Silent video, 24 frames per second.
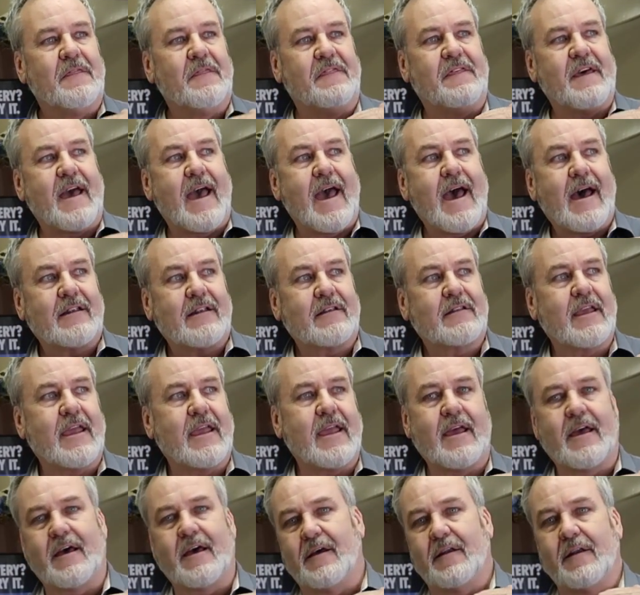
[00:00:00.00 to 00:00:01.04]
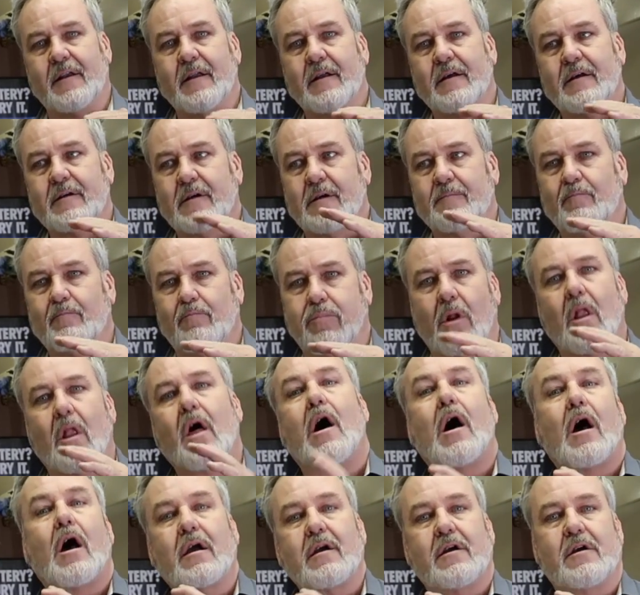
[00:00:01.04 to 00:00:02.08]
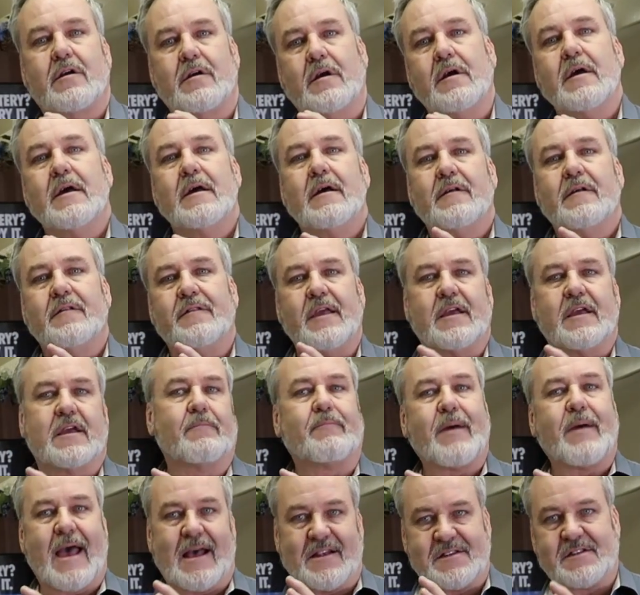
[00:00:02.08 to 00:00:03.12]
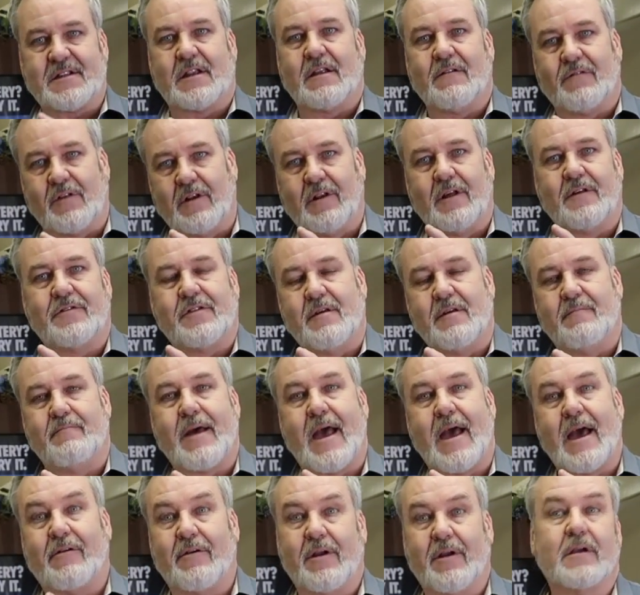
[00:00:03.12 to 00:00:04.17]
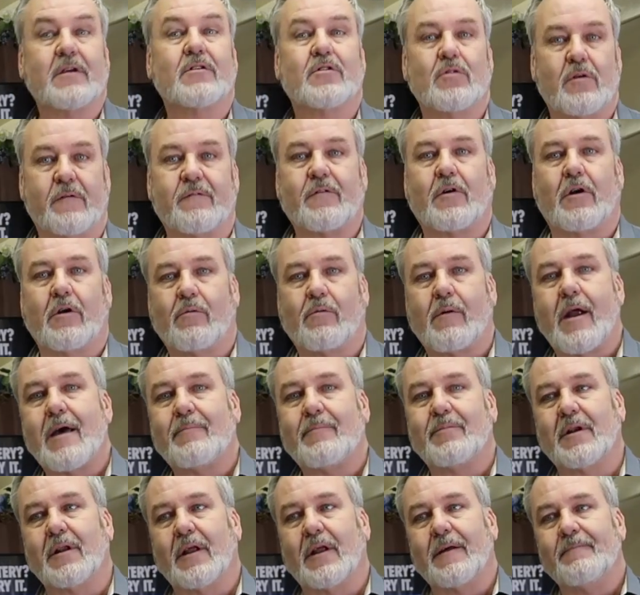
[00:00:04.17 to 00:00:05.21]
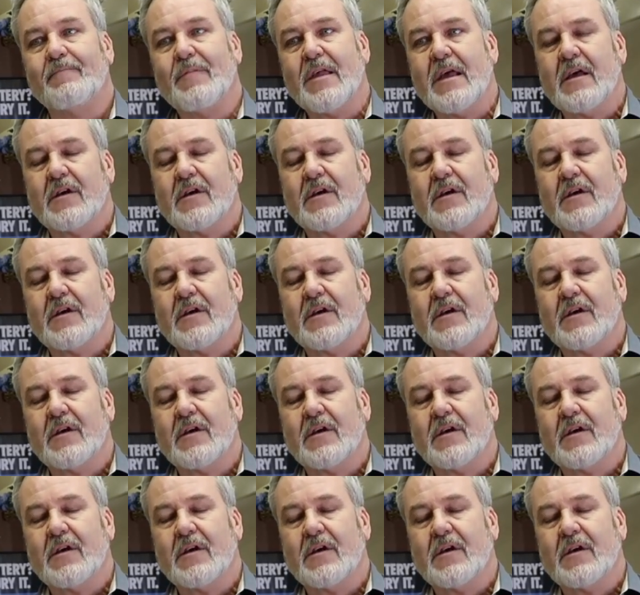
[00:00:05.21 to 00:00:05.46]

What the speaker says: That can block the capacity of the lithium battery. You can do it very rapidly.